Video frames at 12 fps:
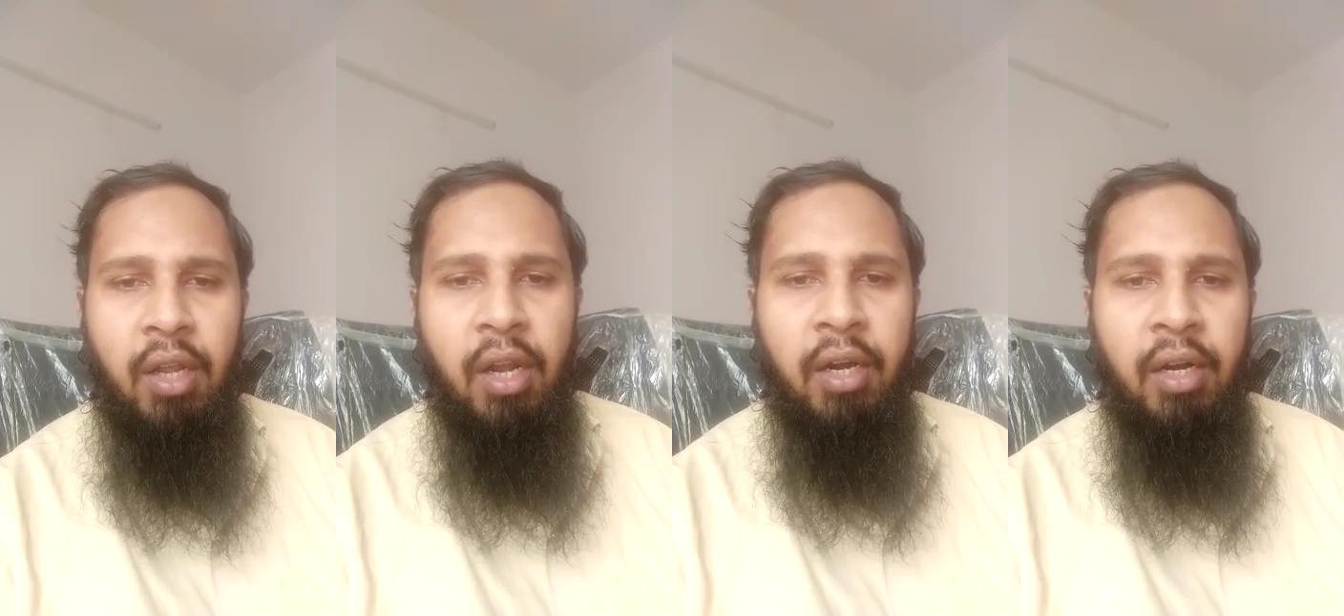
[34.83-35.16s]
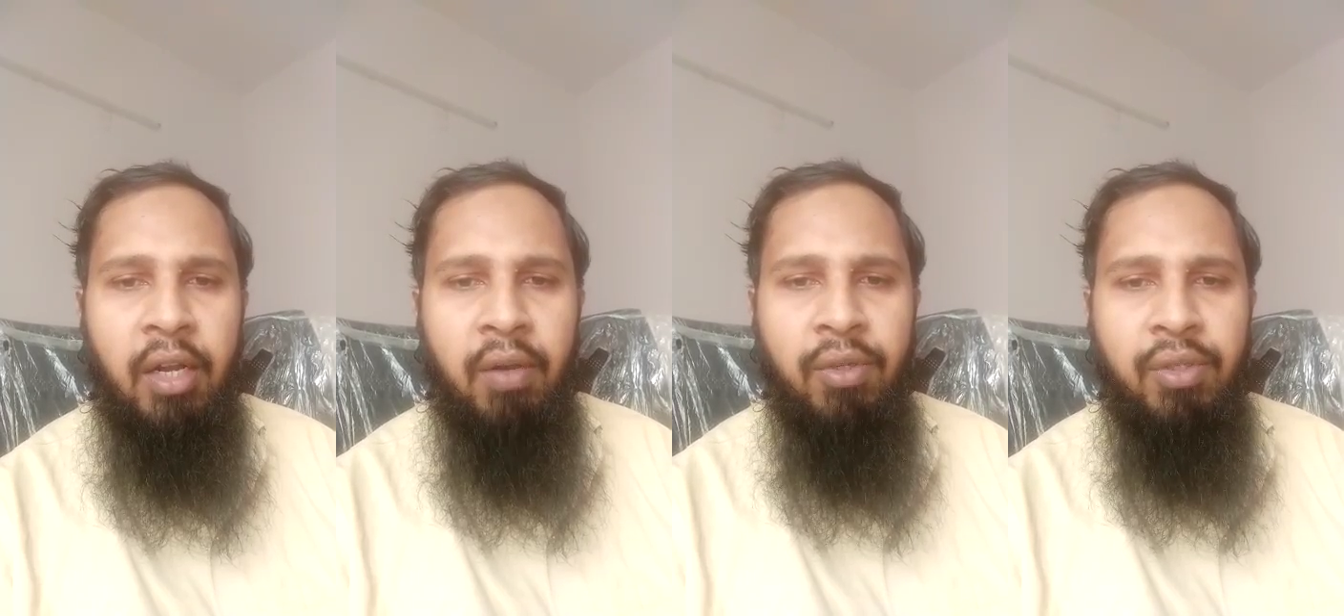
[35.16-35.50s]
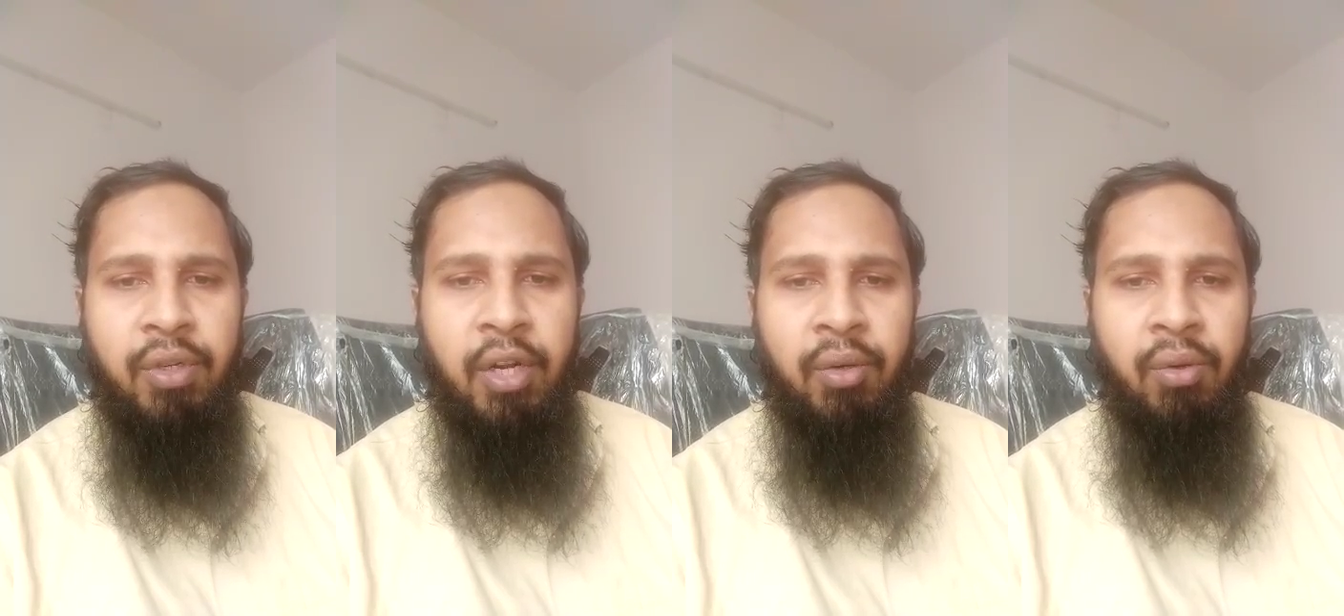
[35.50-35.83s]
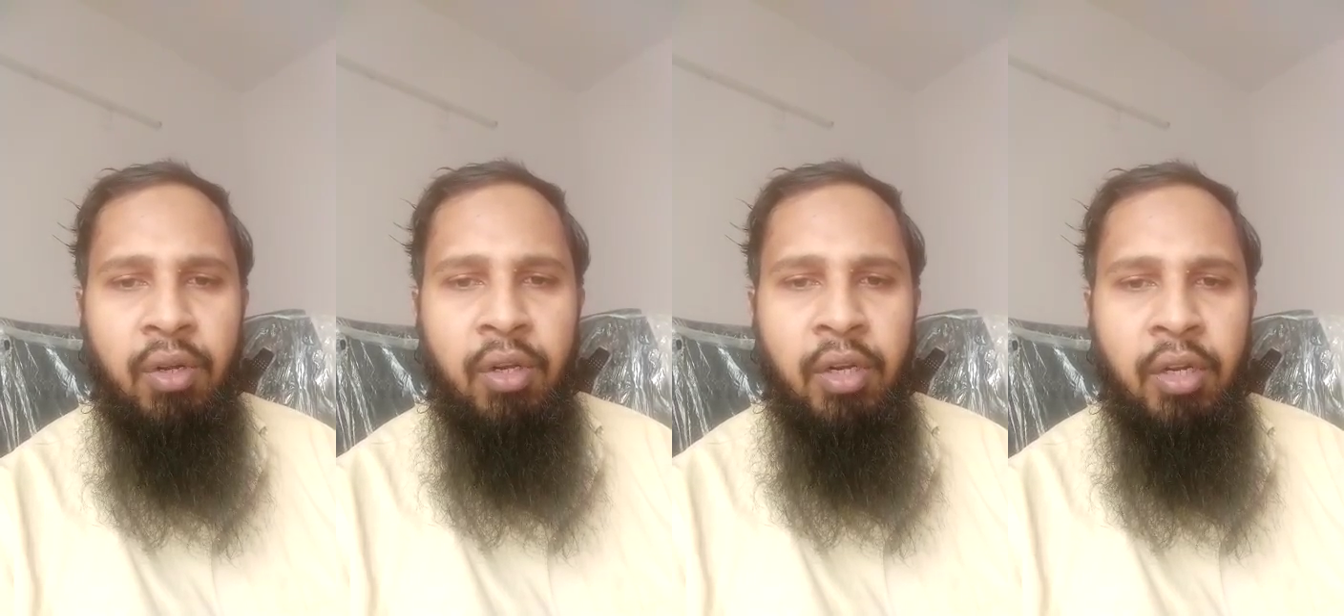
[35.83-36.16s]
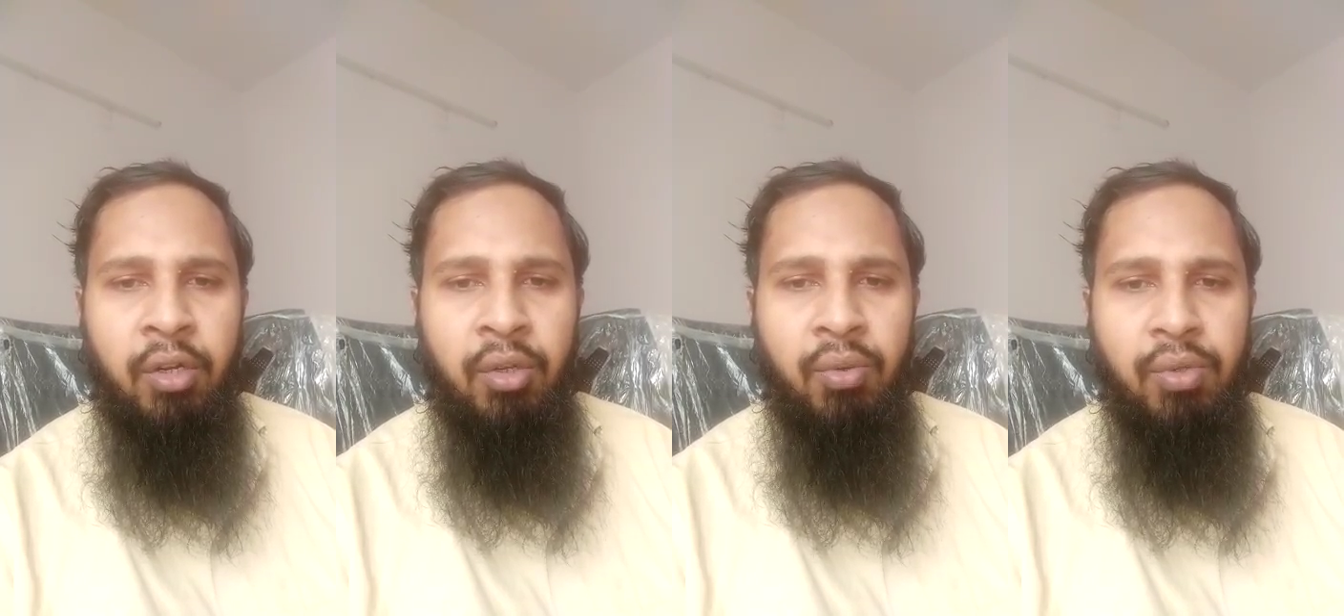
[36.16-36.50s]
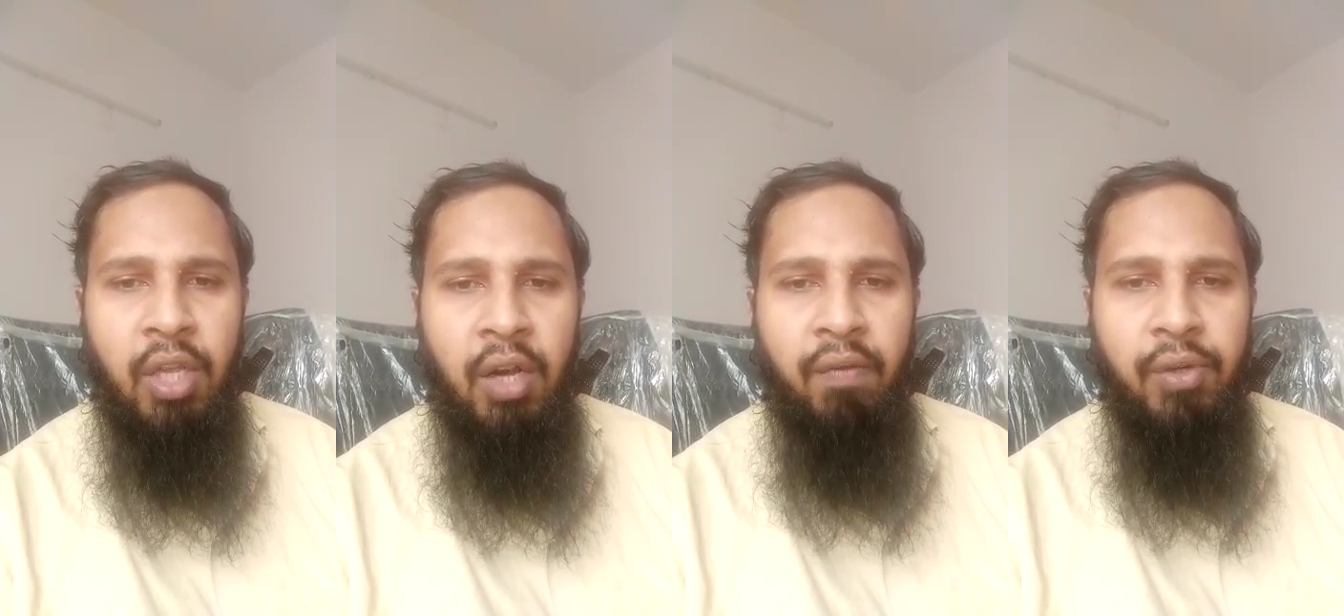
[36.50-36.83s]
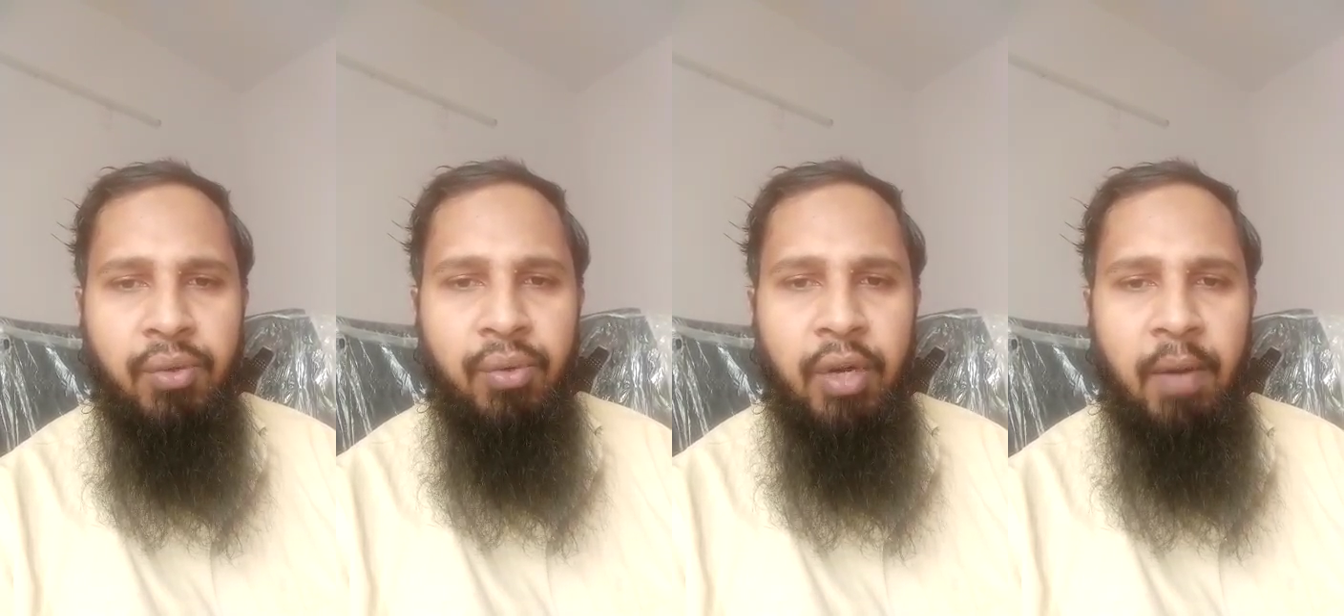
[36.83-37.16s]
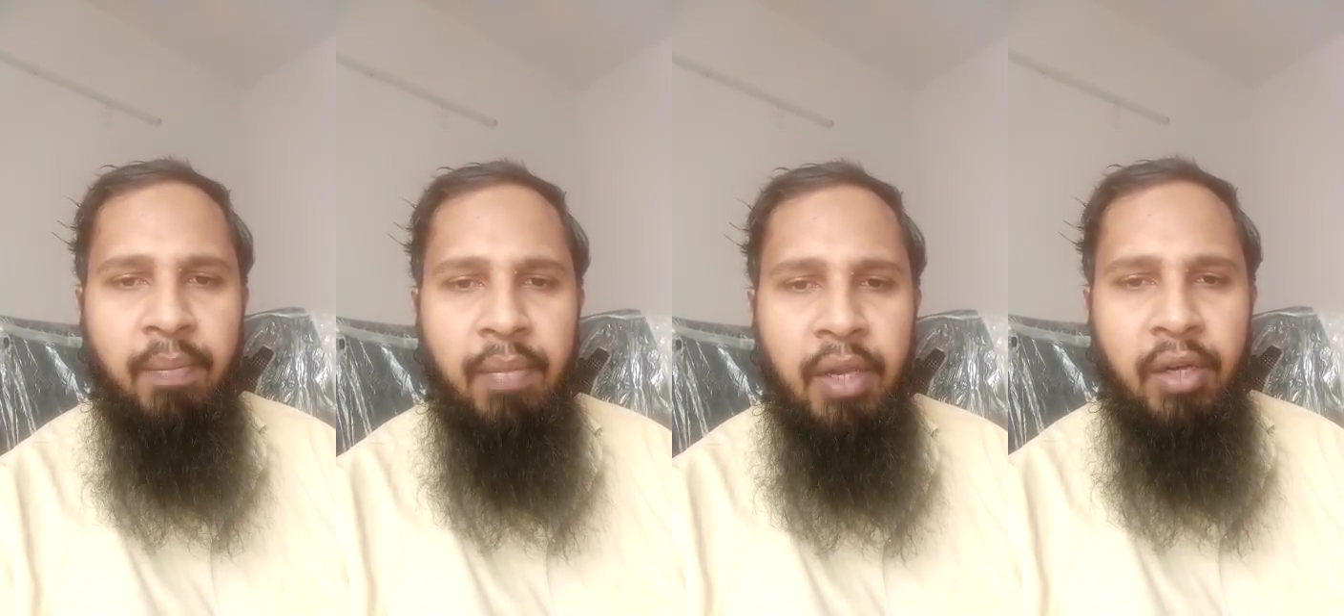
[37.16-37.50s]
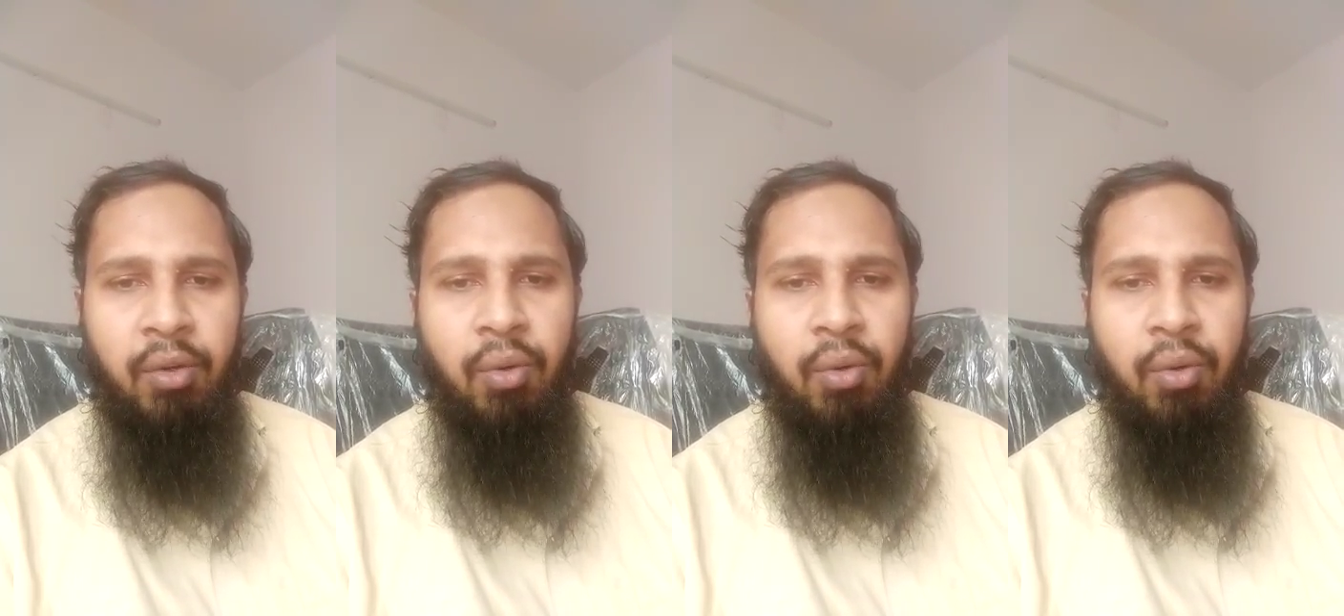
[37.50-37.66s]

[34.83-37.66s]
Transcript: and I was trying to learn a new skill which could help me in